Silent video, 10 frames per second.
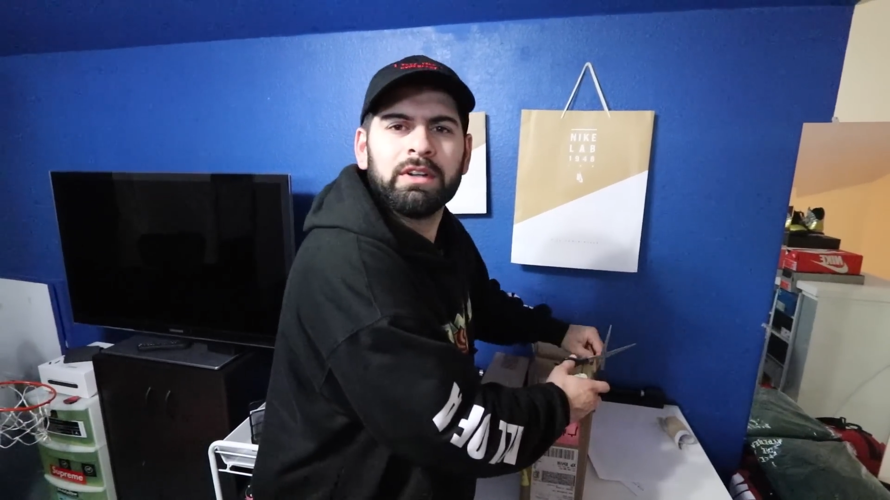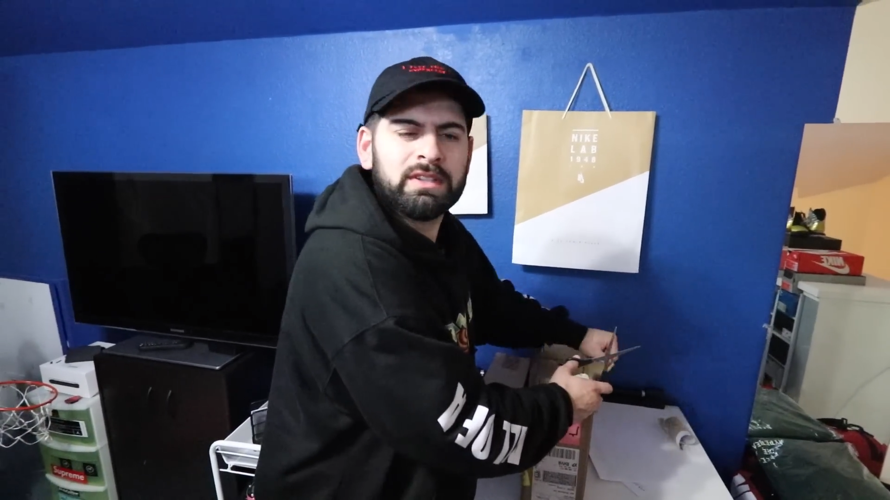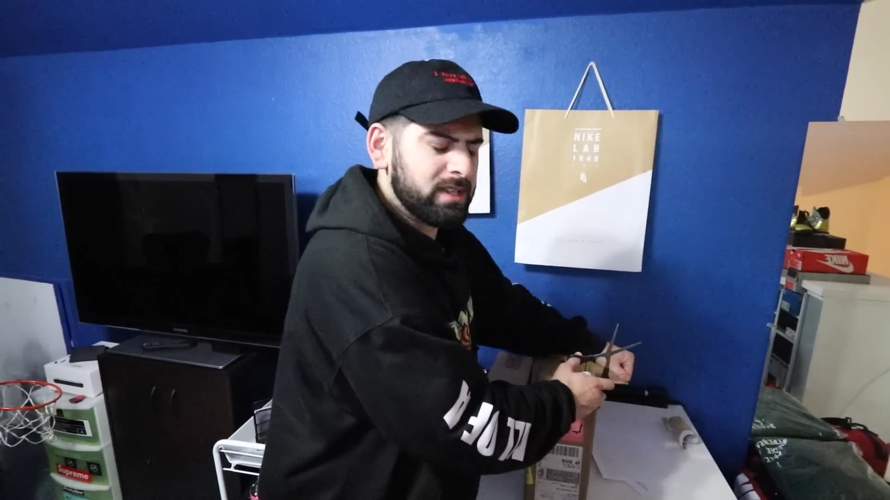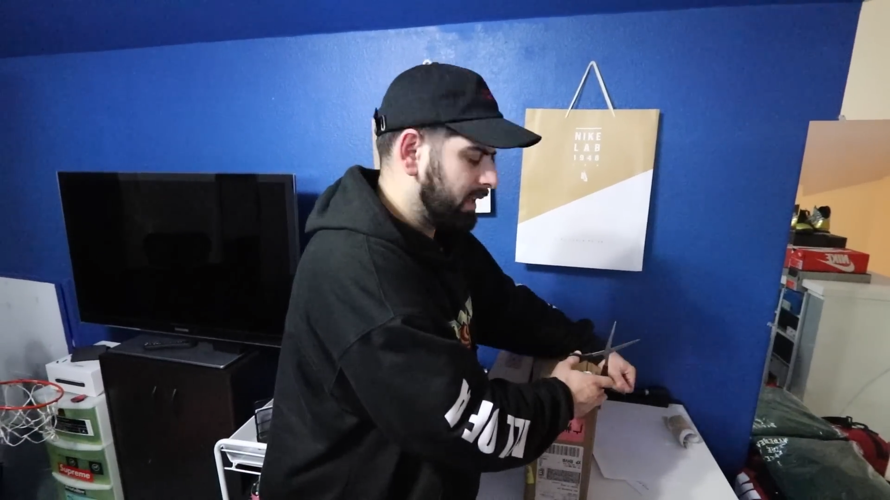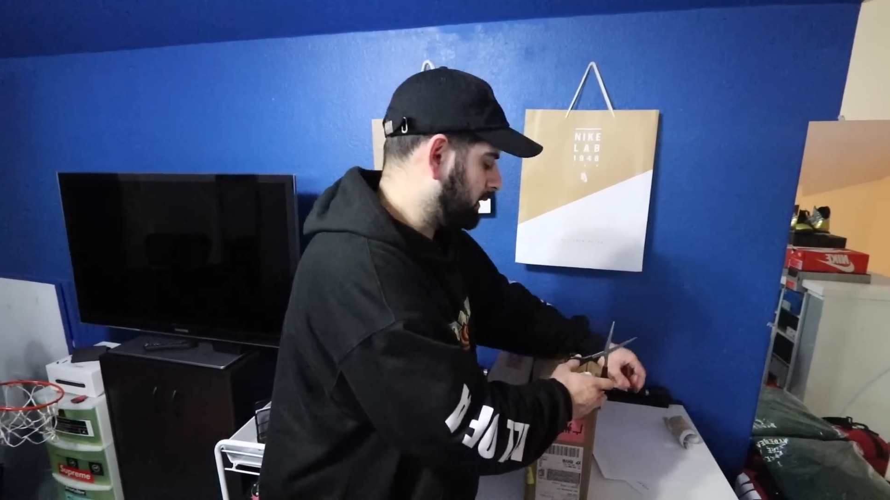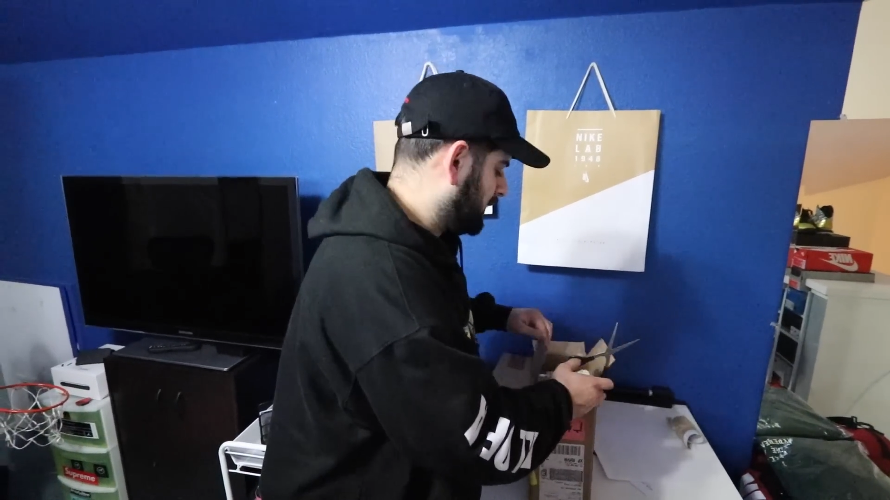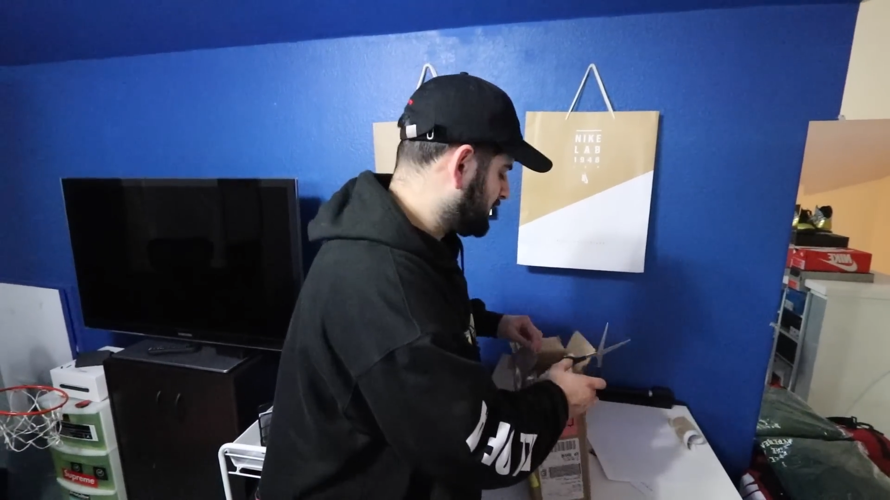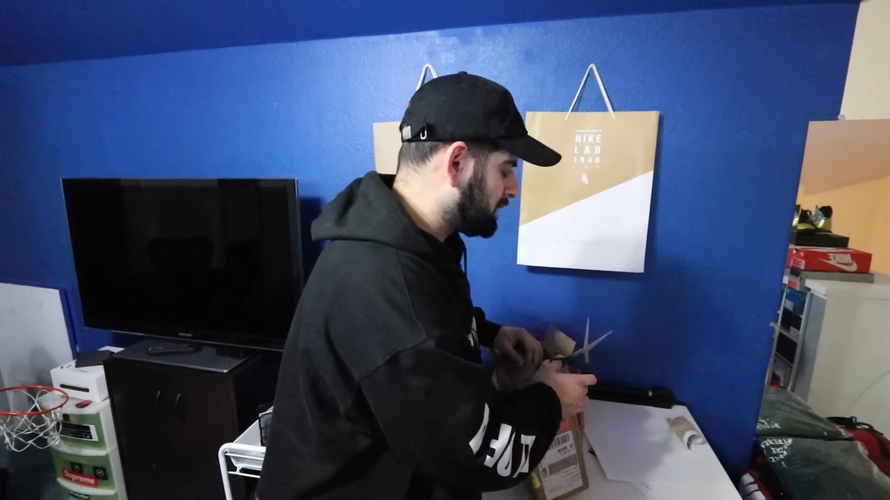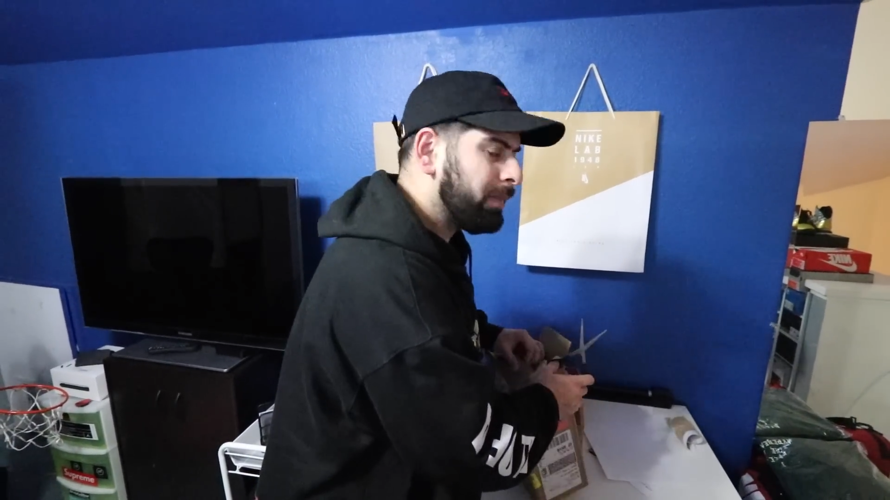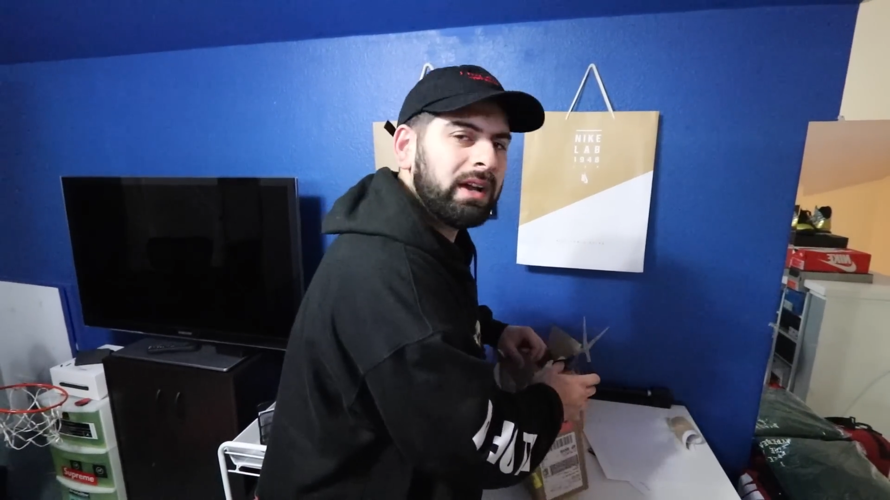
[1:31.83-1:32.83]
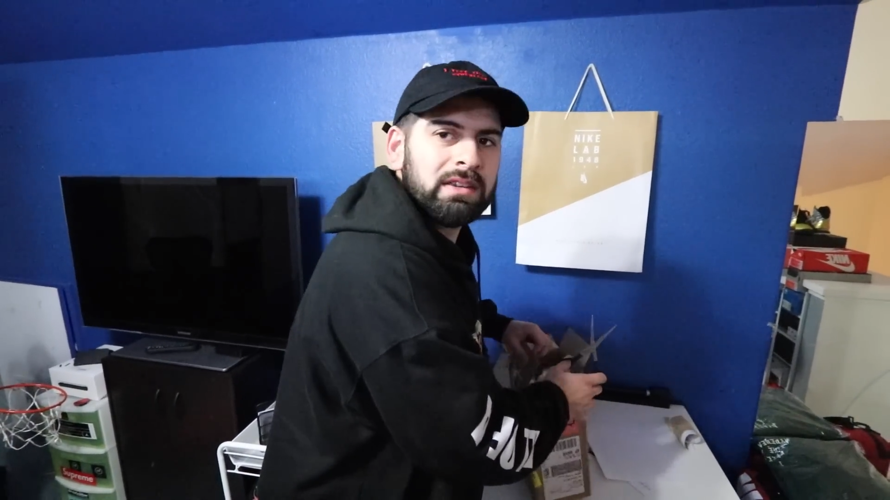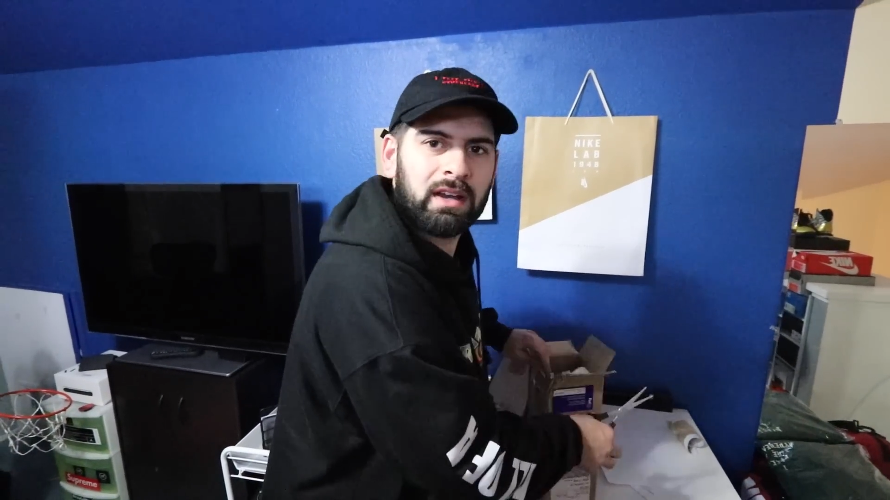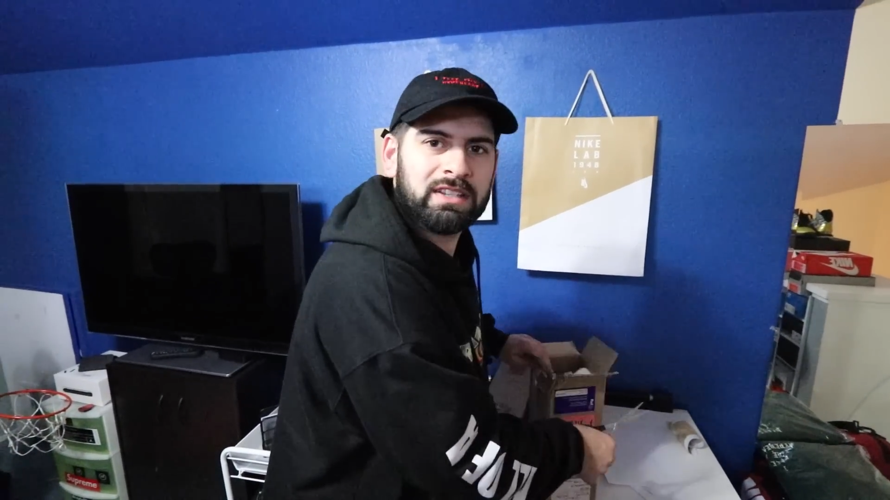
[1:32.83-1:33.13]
it said customize.